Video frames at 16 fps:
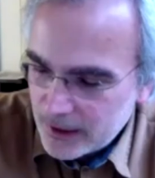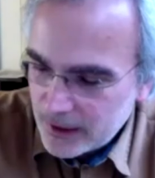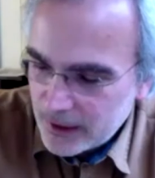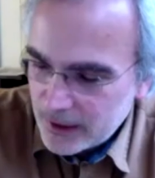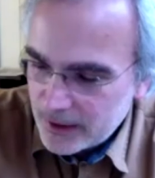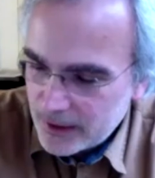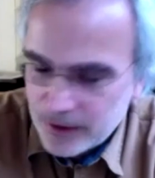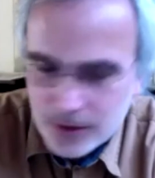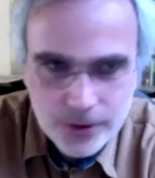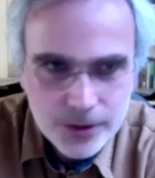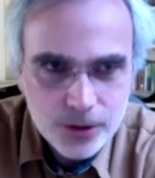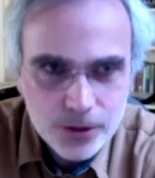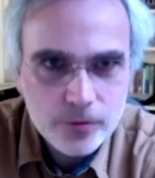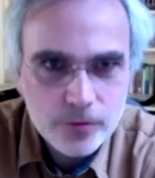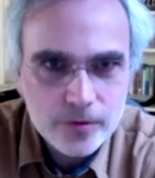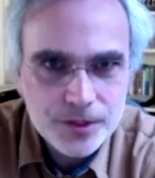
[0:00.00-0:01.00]
And going
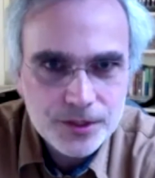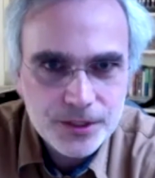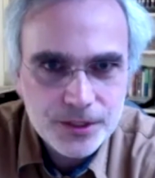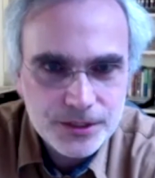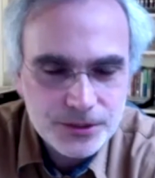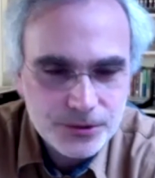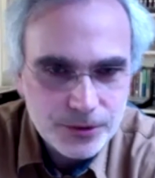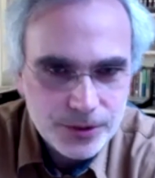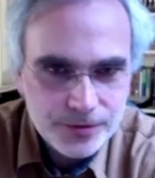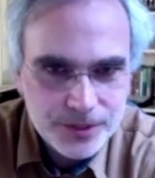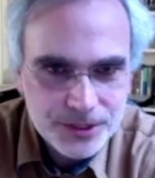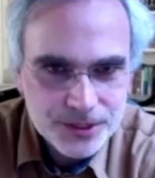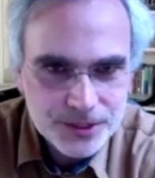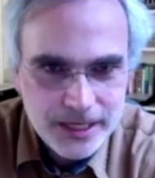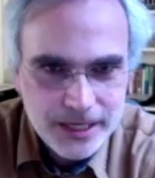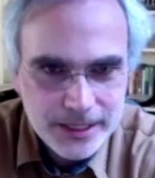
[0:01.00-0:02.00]
over to the sort of the
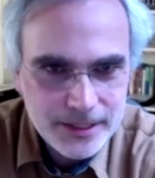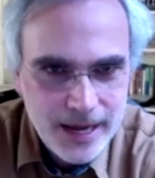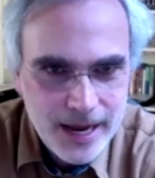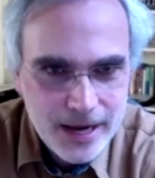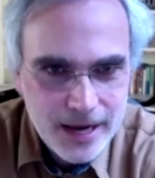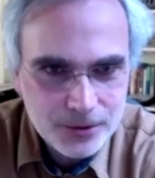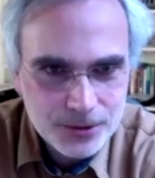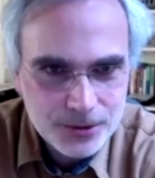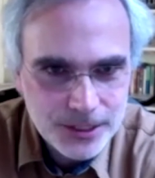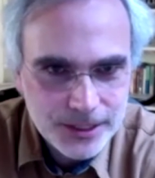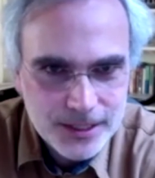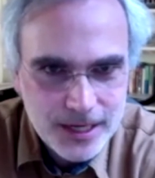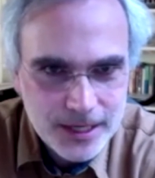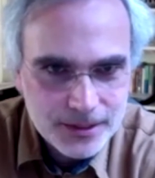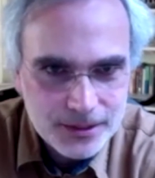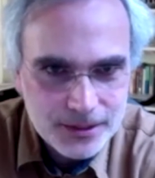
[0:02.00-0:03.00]
second house, like
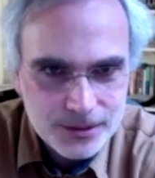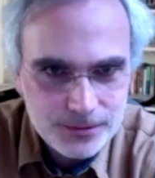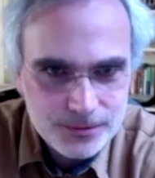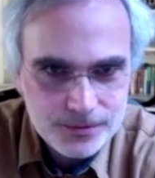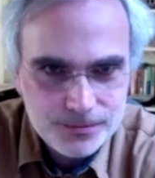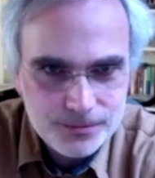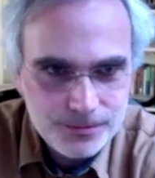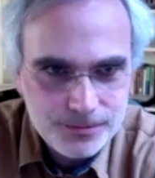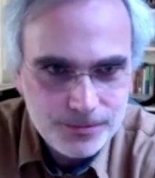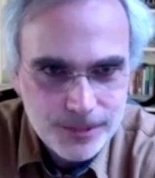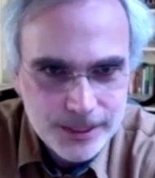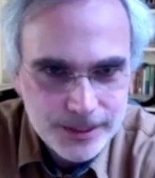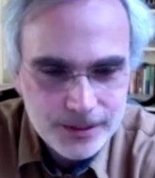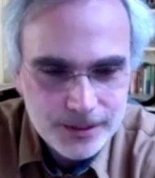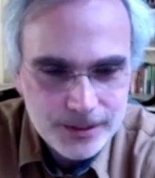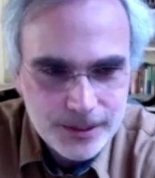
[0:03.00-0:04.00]
not the
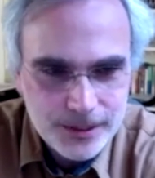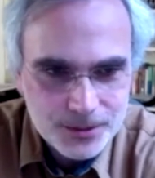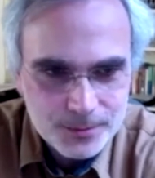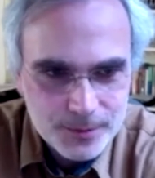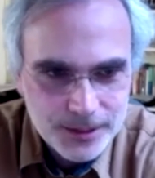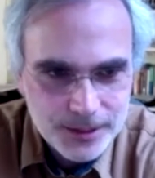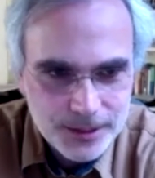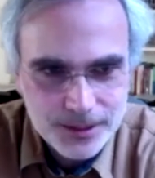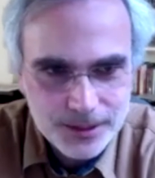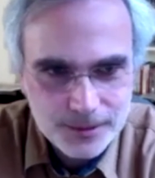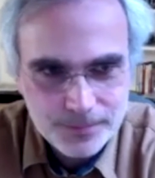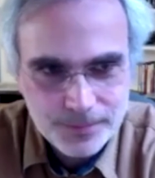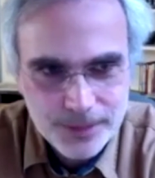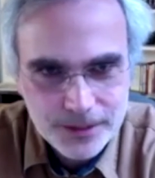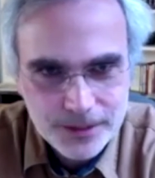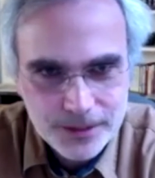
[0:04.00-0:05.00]
regular house, but like the
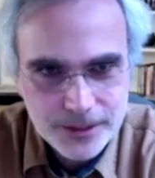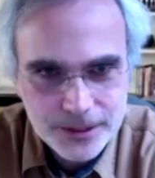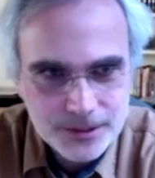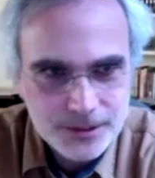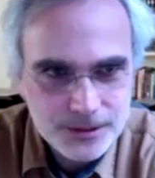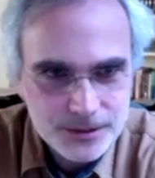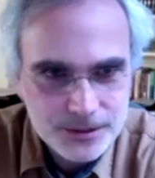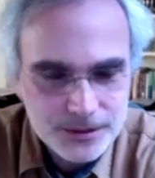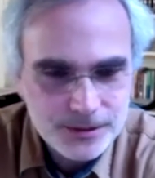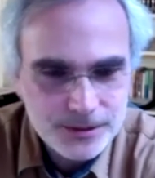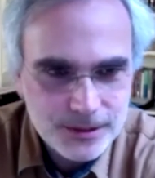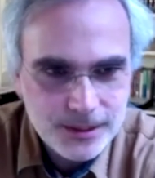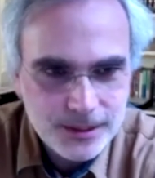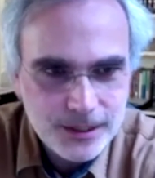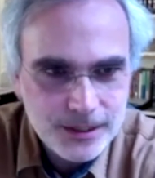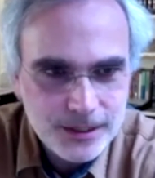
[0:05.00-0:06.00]
parents'
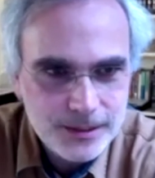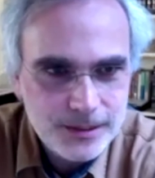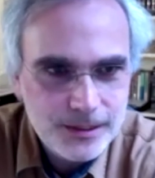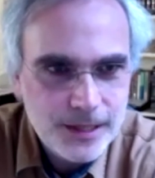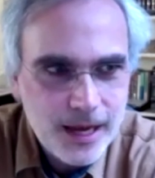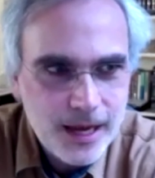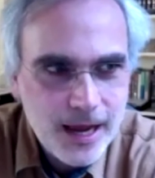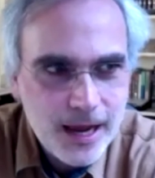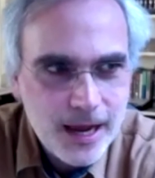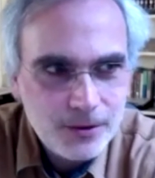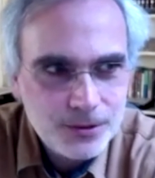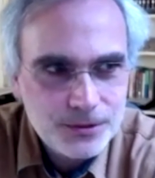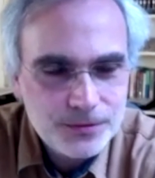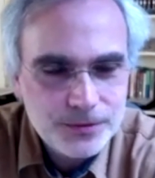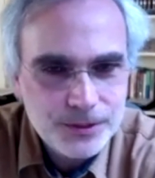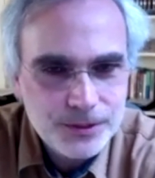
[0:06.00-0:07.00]

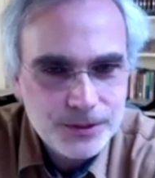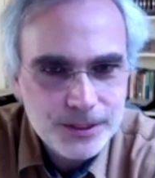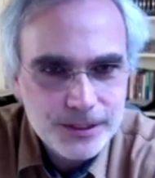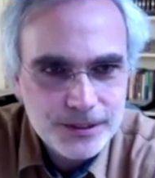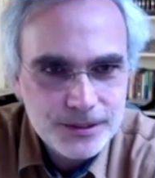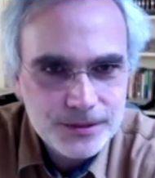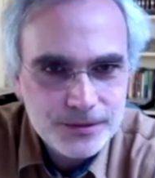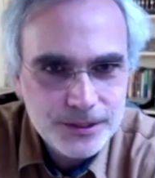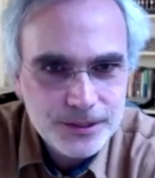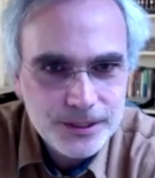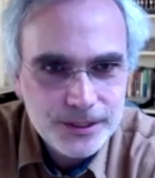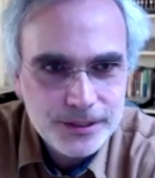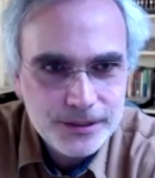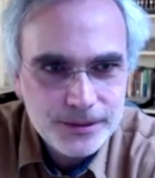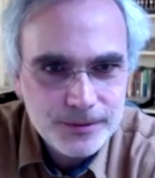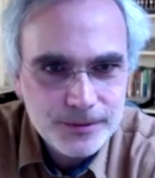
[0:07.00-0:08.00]
house for things, for
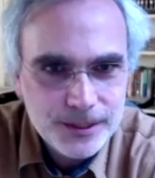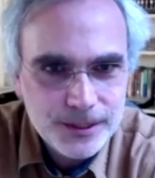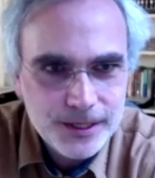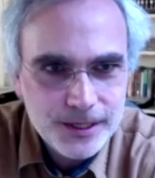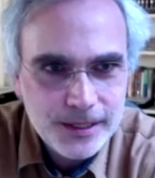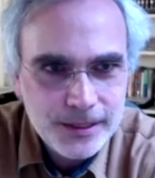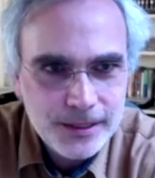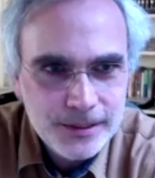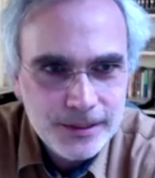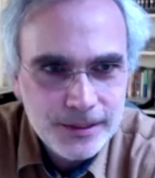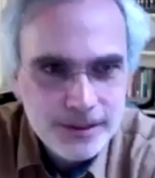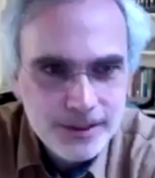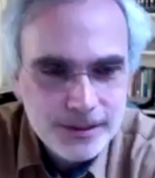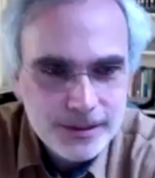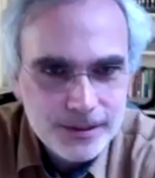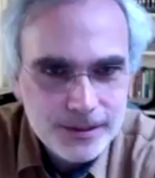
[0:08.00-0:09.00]
dinner and whatnot.
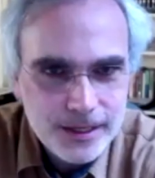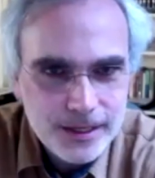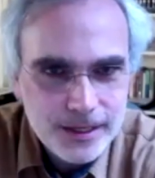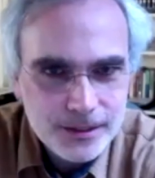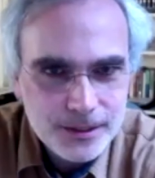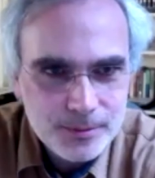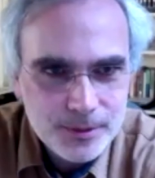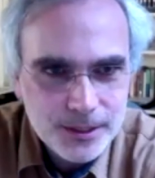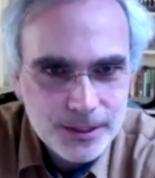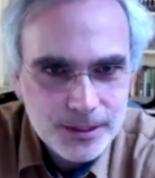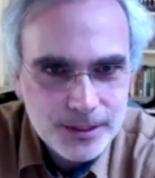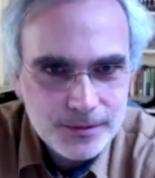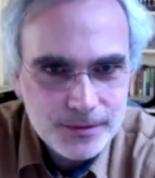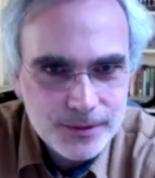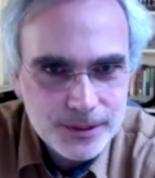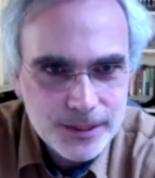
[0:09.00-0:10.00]
And Ellie
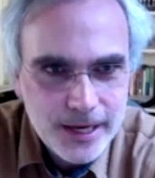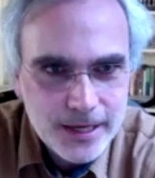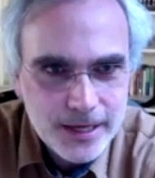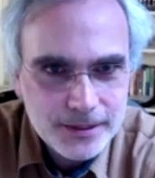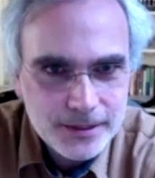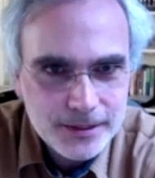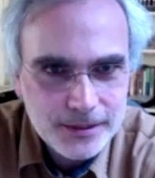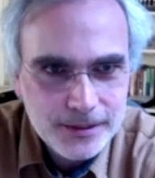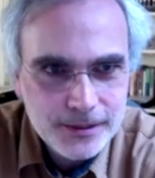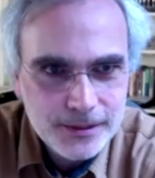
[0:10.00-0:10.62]
playing with Kathy.